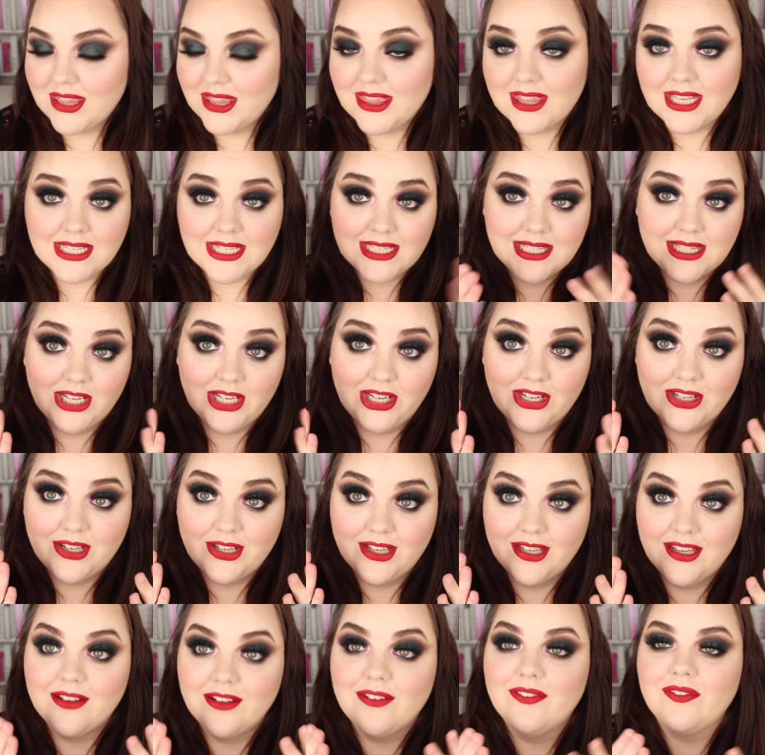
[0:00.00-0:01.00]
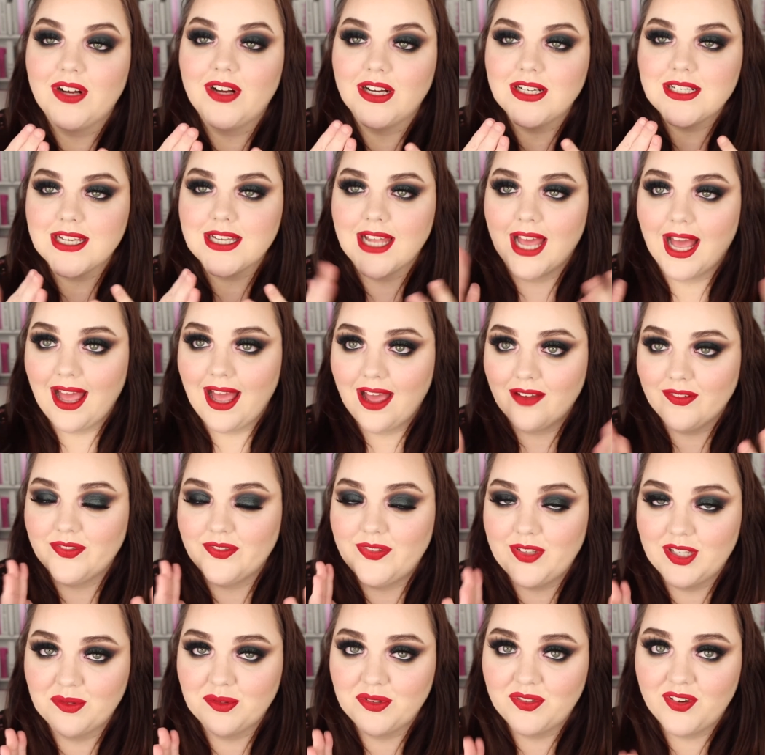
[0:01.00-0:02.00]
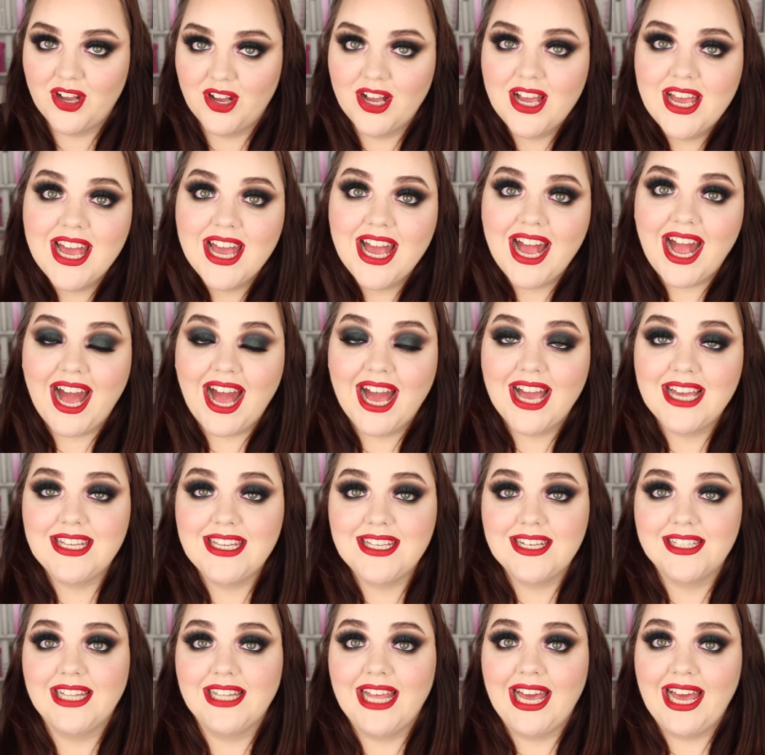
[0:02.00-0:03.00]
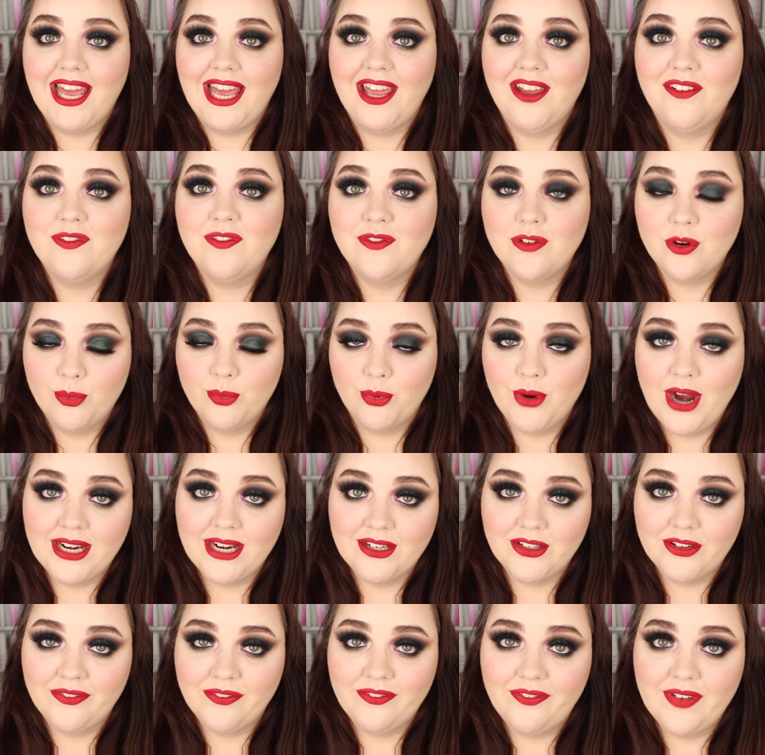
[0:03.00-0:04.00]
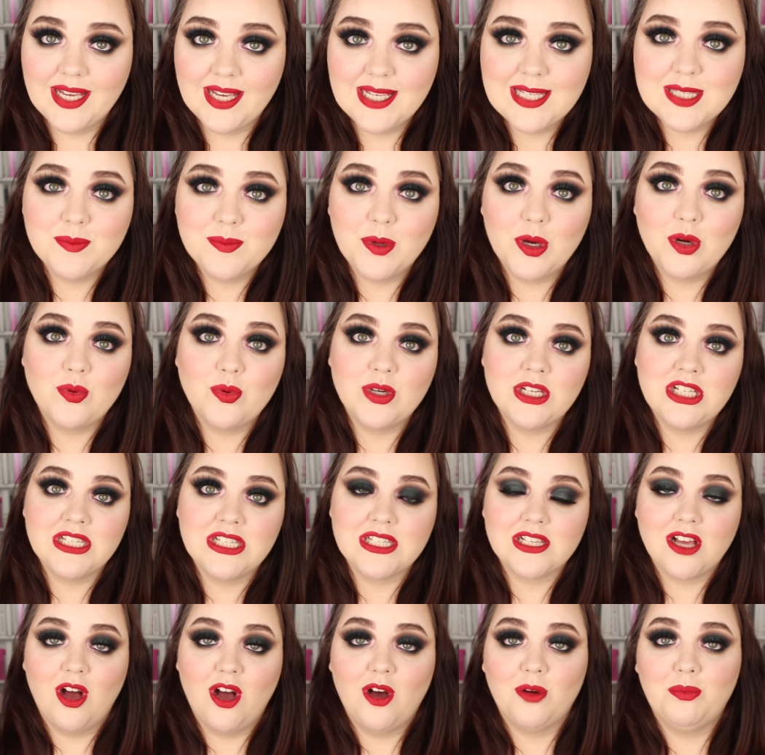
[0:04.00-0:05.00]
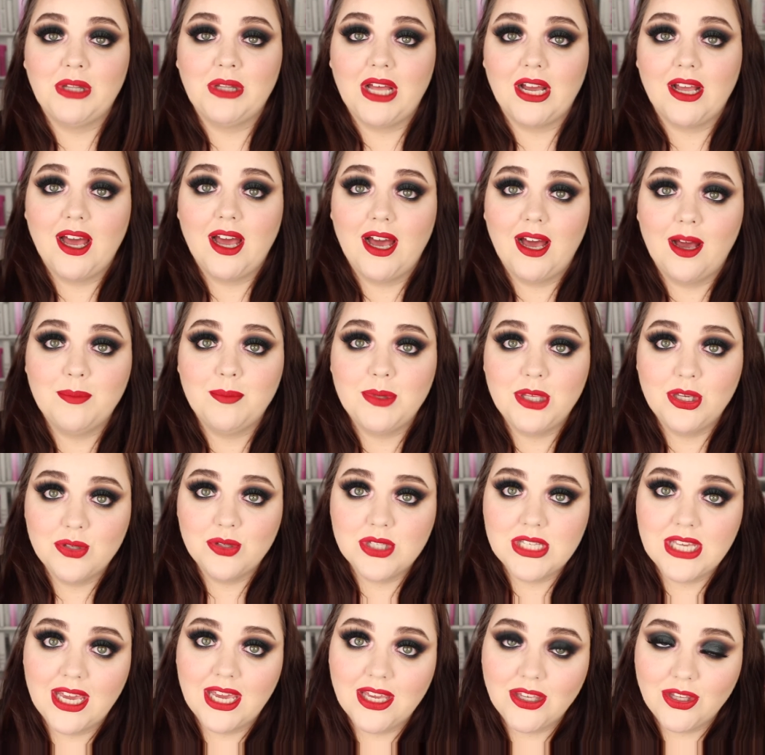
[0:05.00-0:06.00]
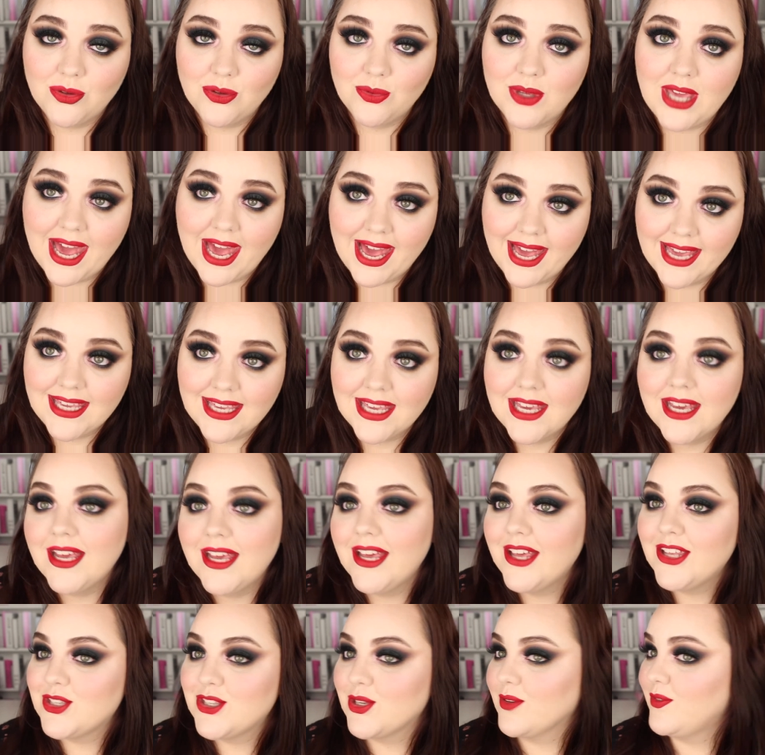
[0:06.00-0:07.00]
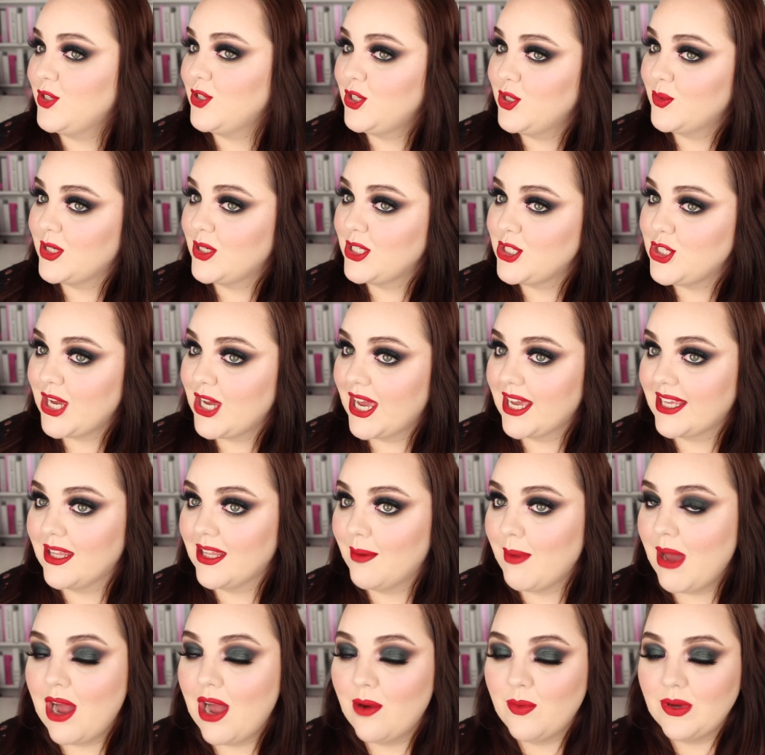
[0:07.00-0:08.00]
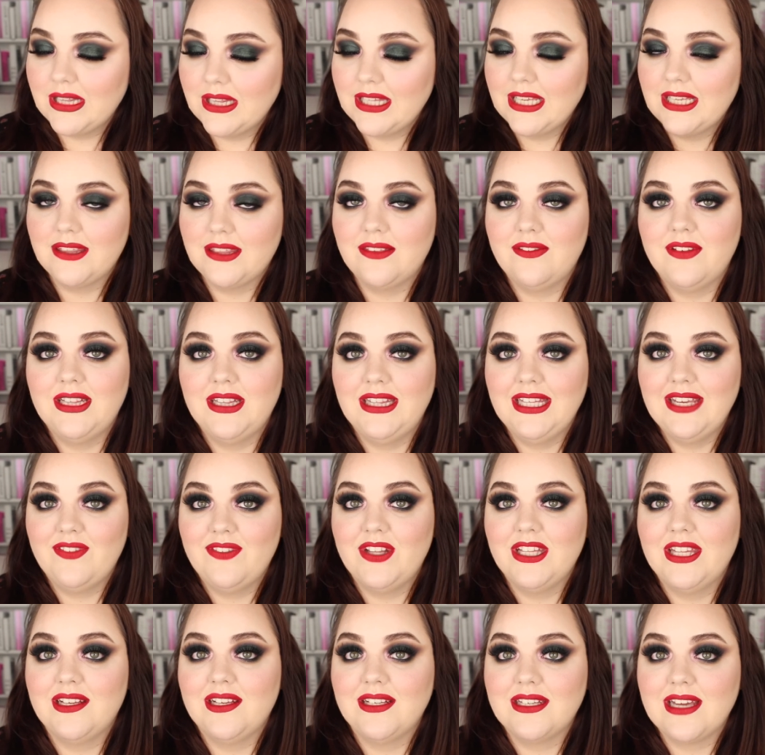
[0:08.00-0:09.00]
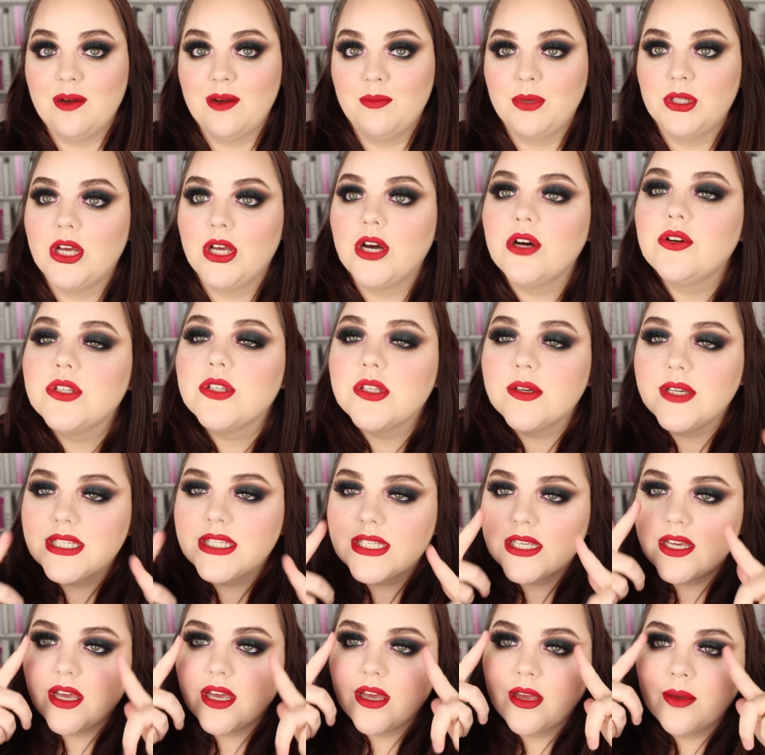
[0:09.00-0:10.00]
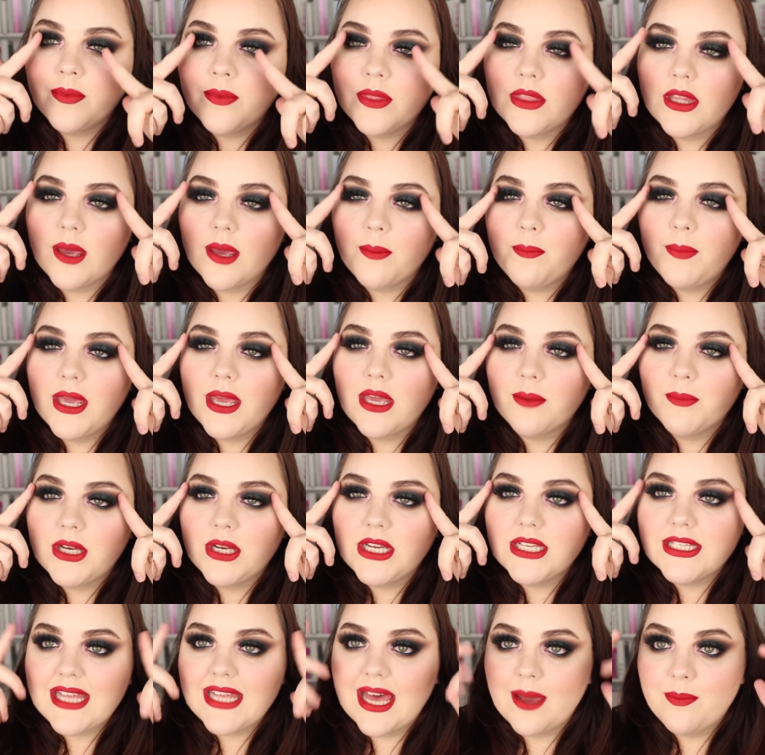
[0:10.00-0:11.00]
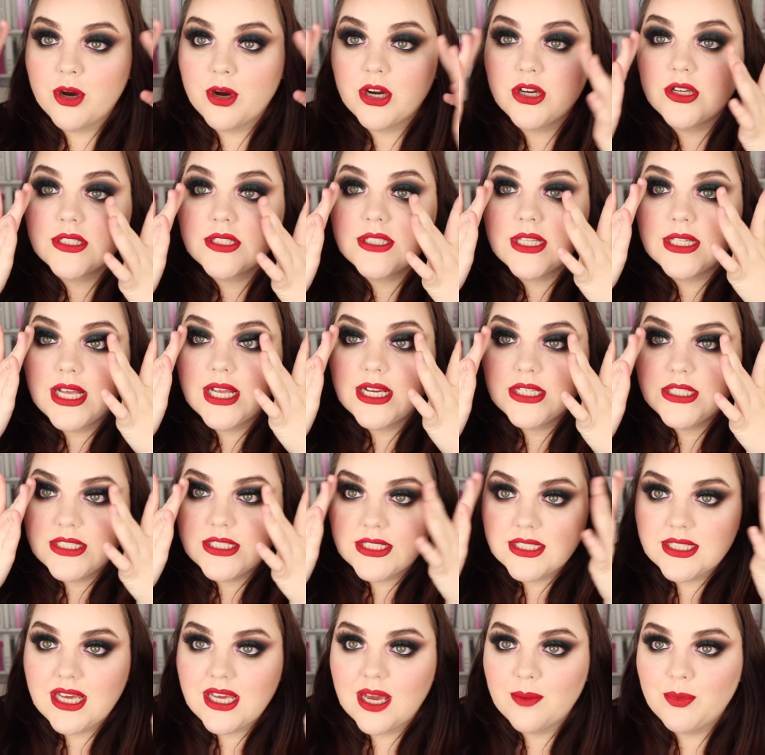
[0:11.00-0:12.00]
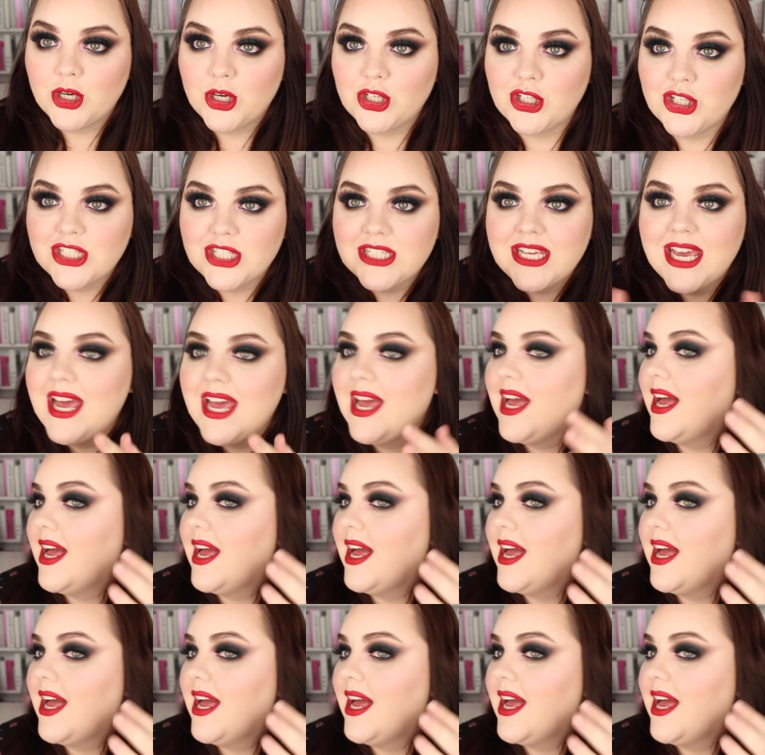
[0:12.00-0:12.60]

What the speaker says: this look, unfortunately I haven't filmed for. I did a live for a brand on Facebook which is called Black Heart Beauty UK, so if you do want to check them out, we'll leave the link down below. So it's the pigment is their products, the lashes are their products.